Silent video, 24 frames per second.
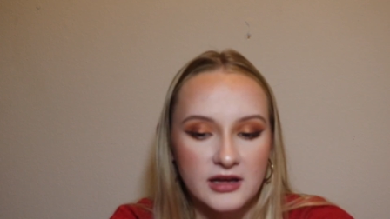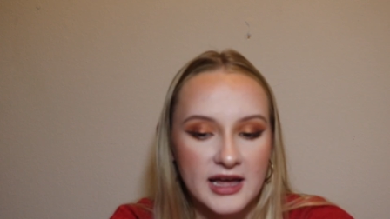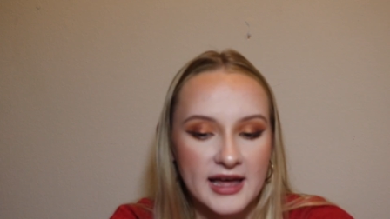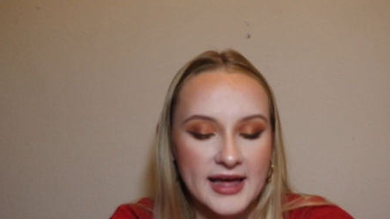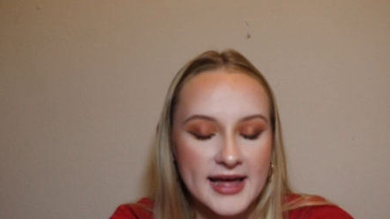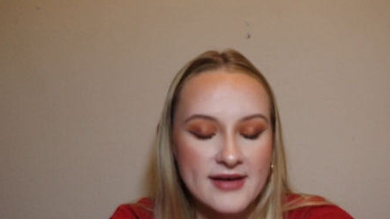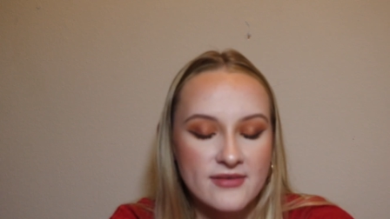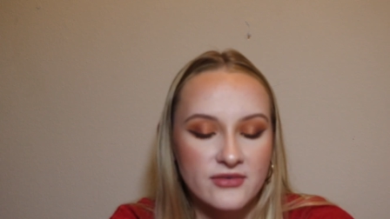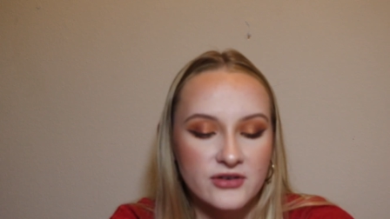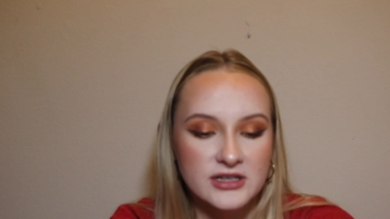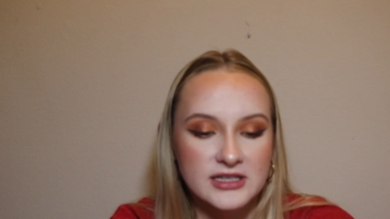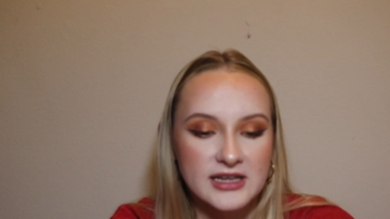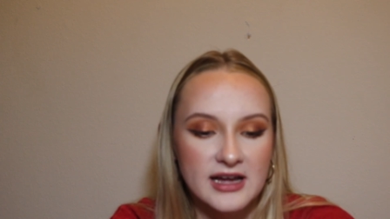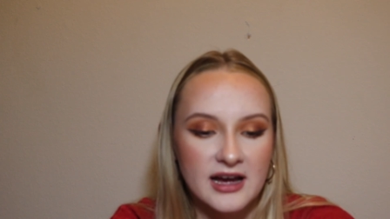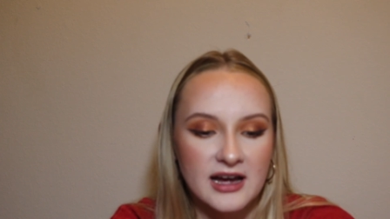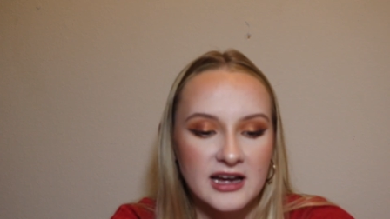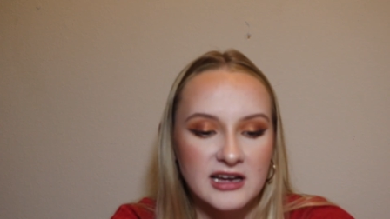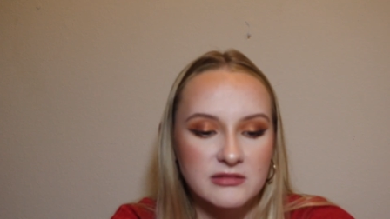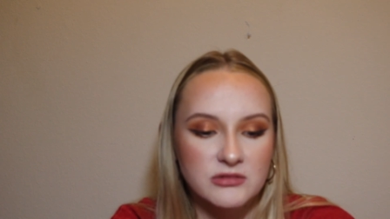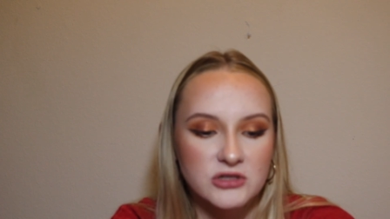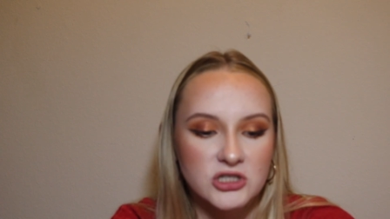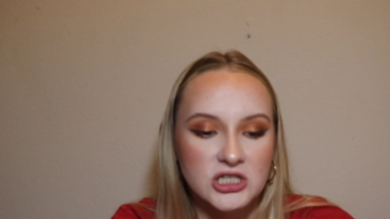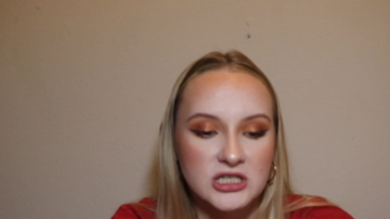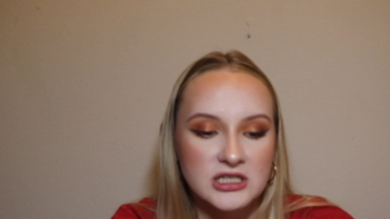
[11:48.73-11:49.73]
Every
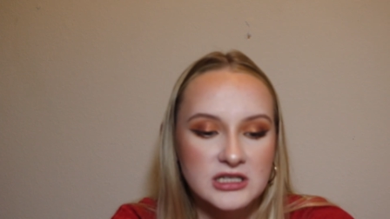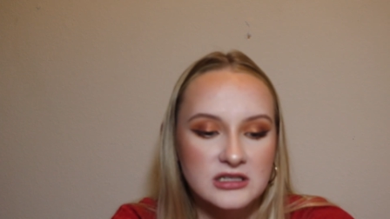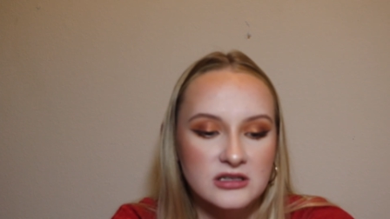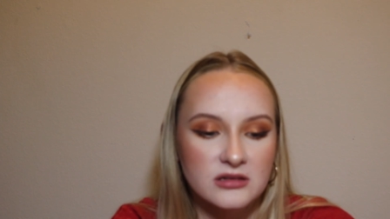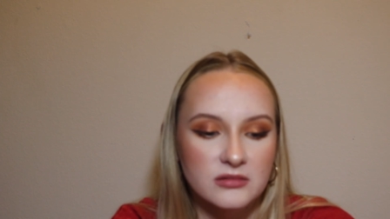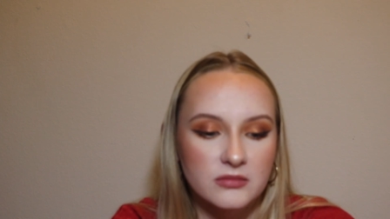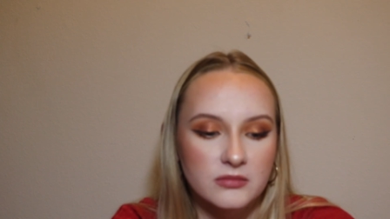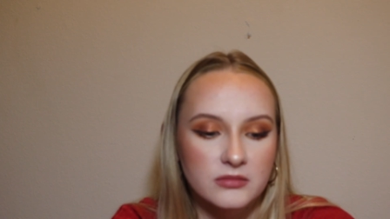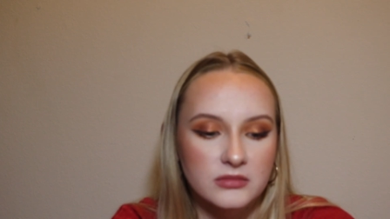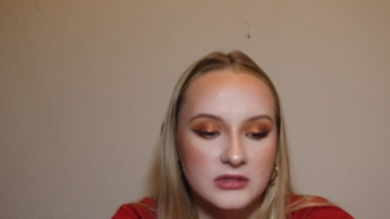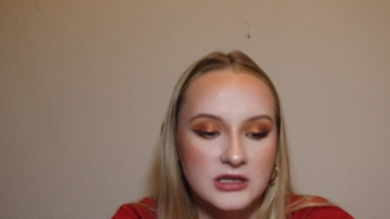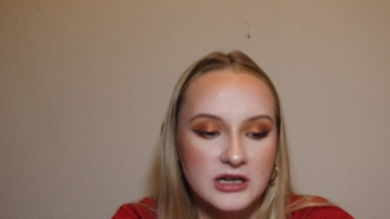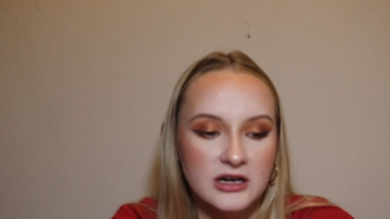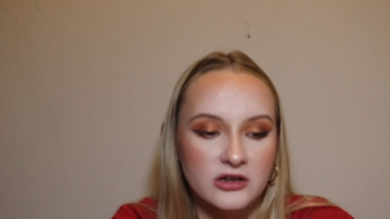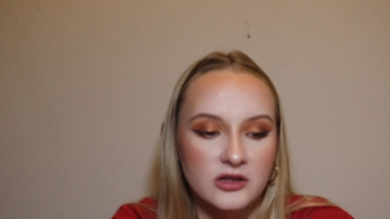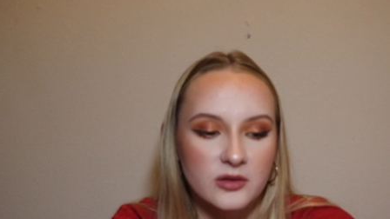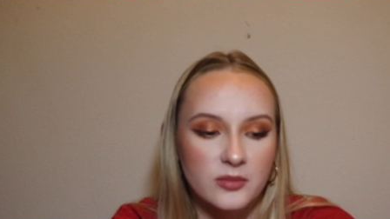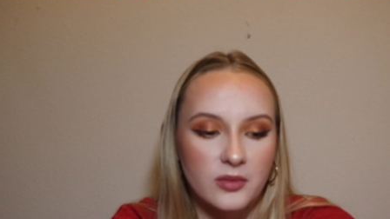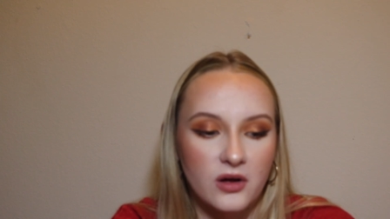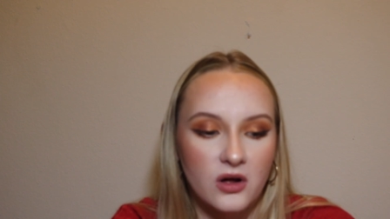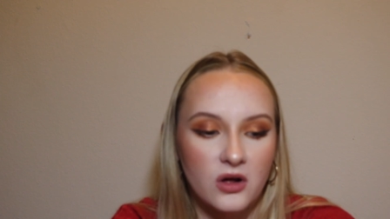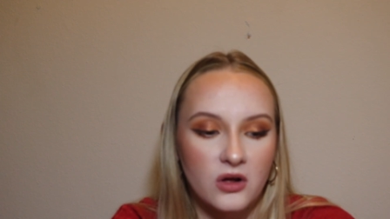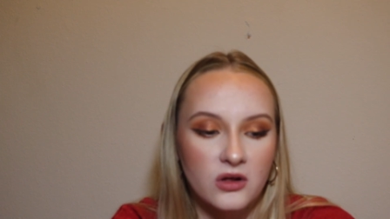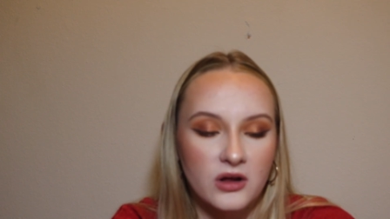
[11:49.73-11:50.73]
time she's near
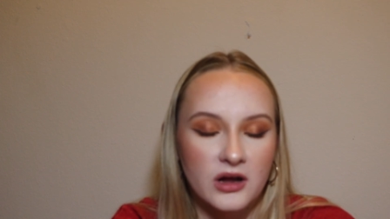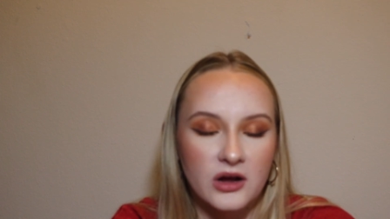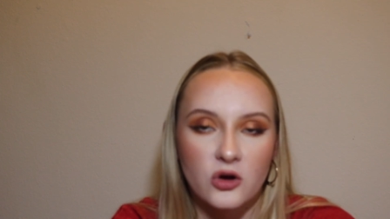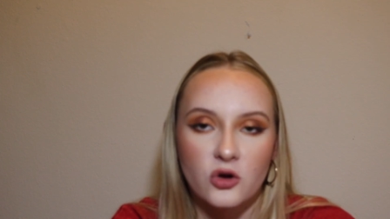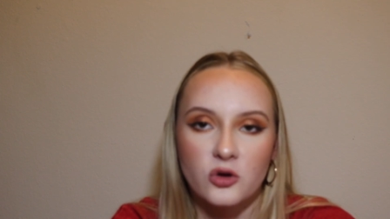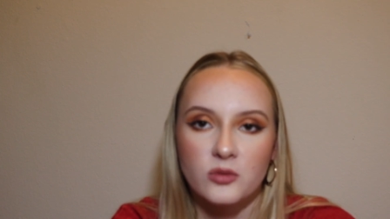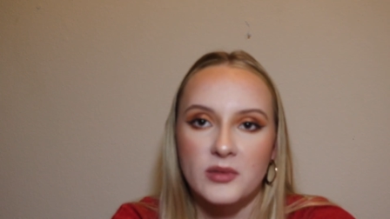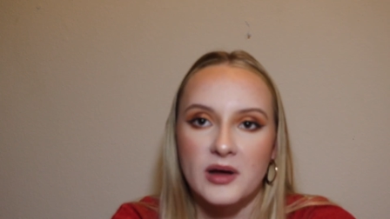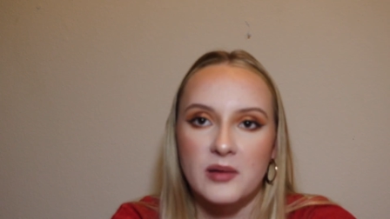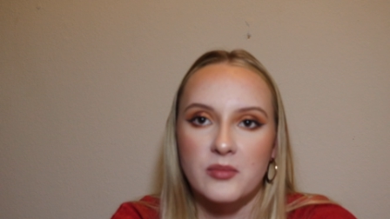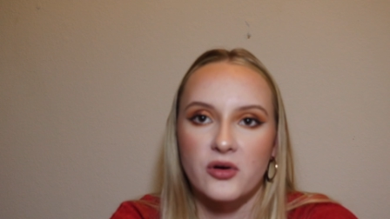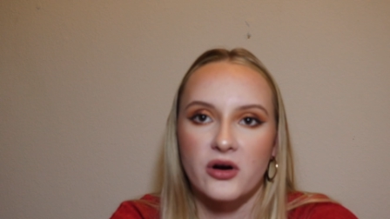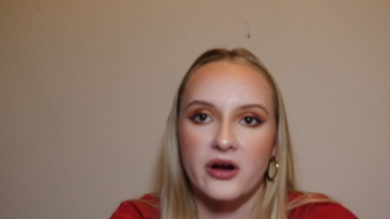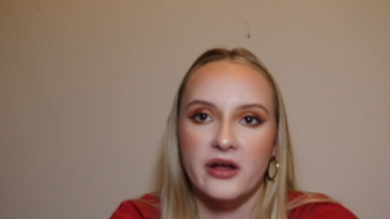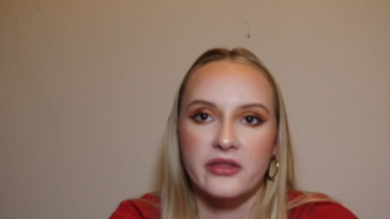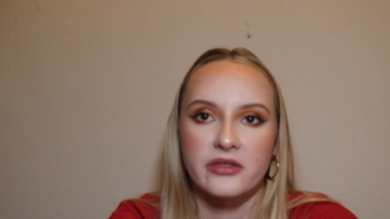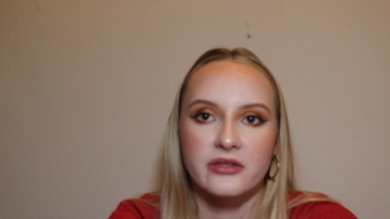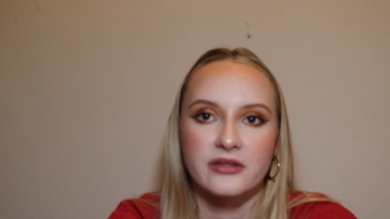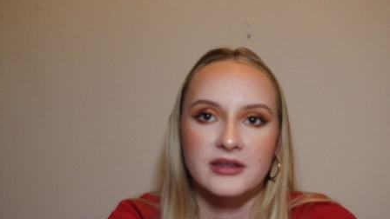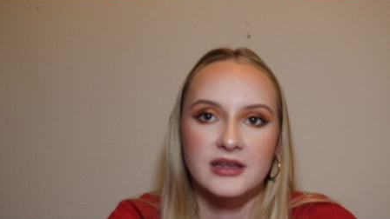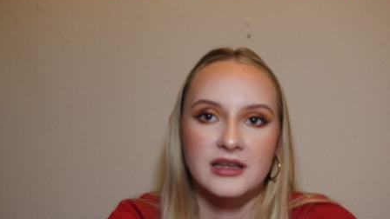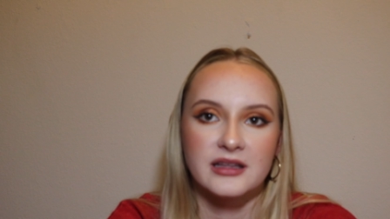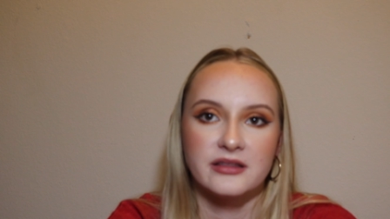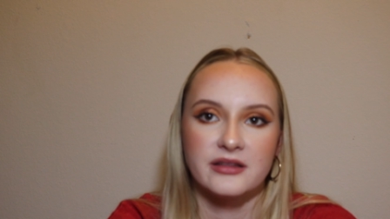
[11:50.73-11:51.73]
the ball, I hold my
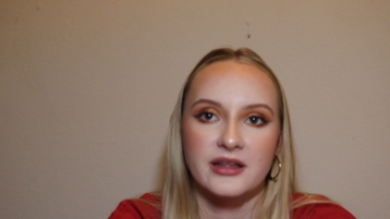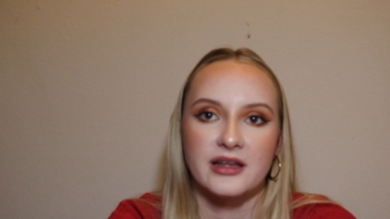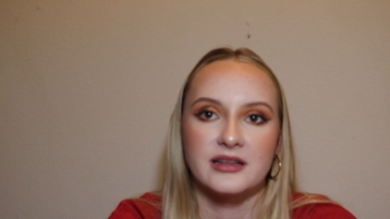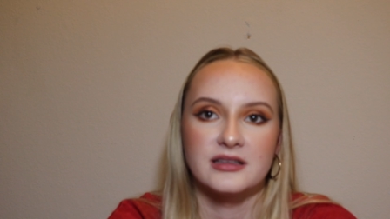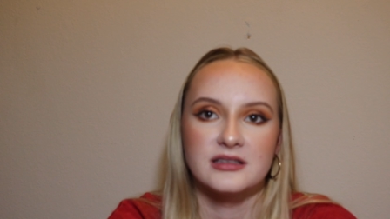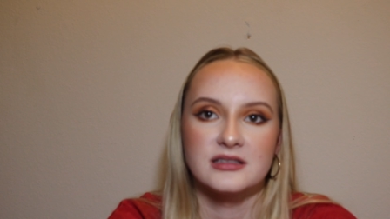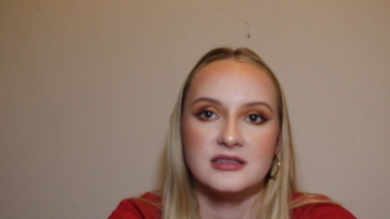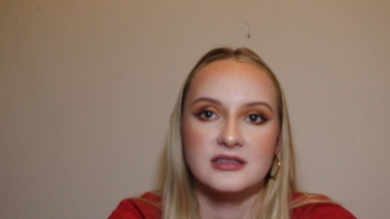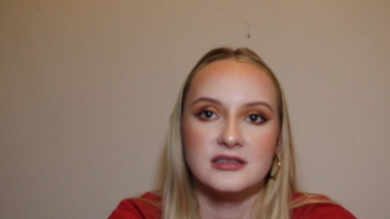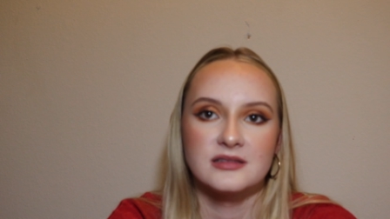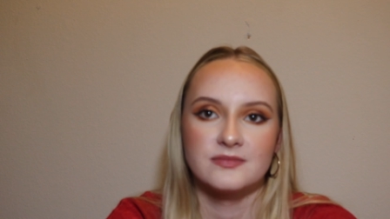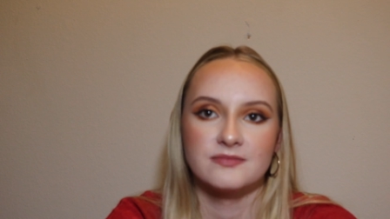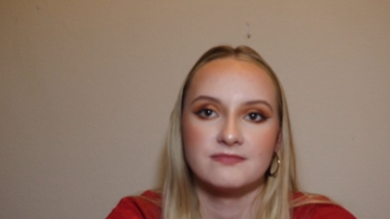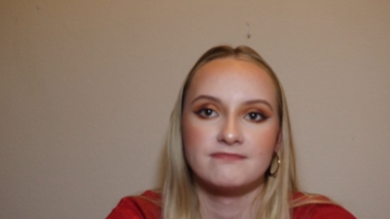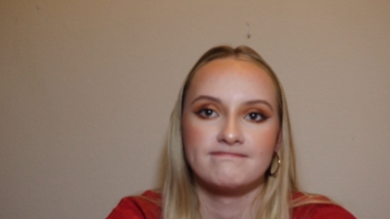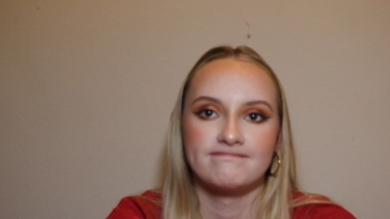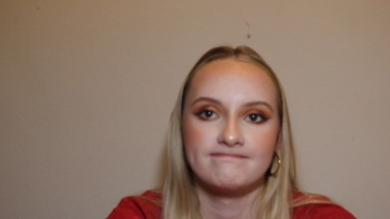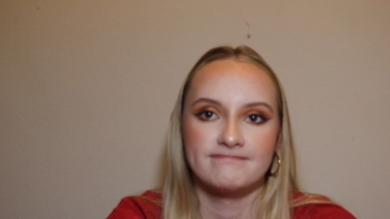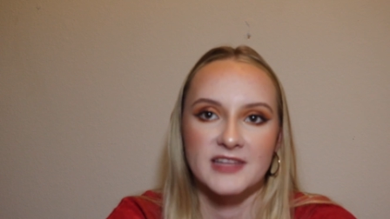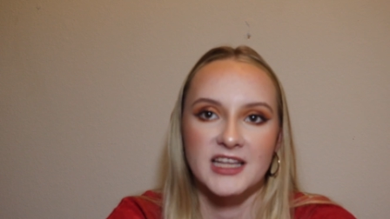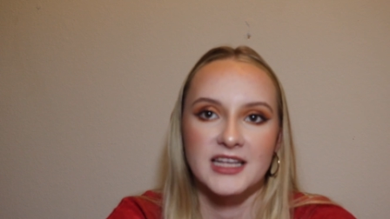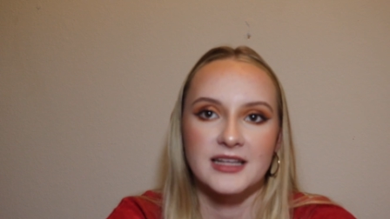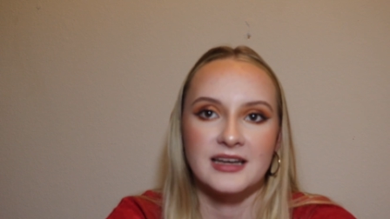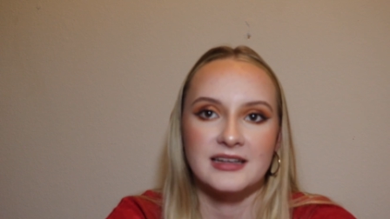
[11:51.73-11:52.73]
breath, and that's
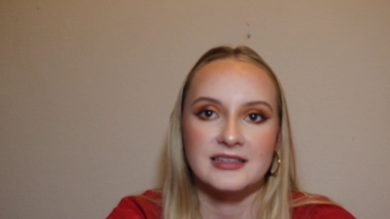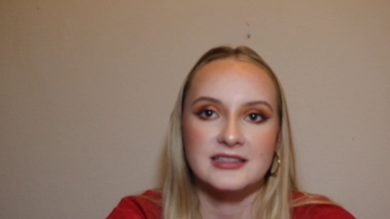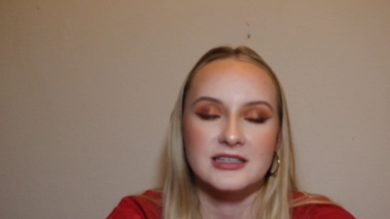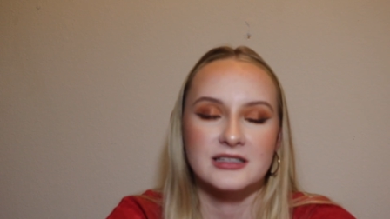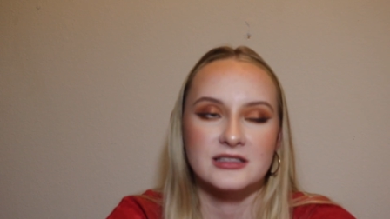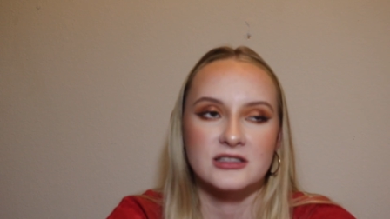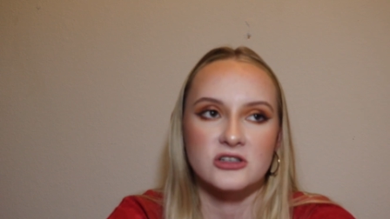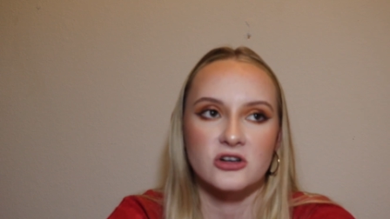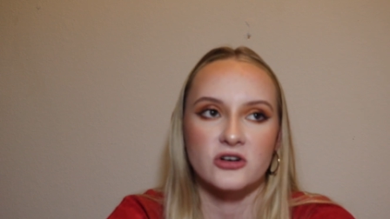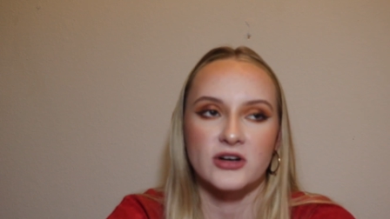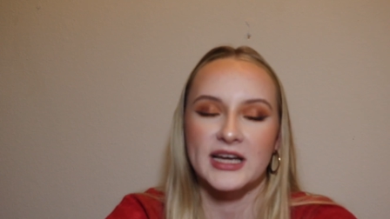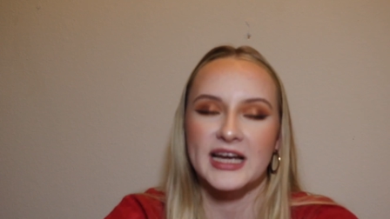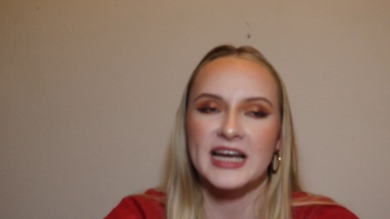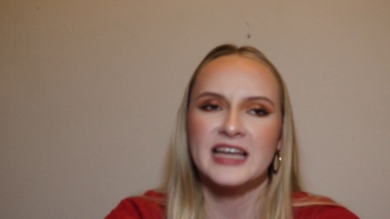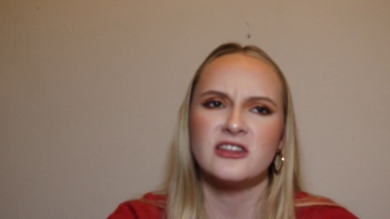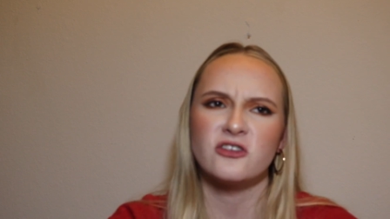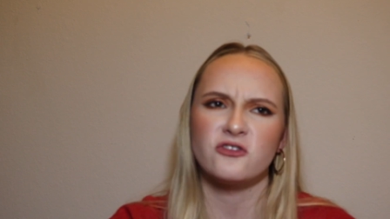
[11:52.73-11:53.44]
concerning.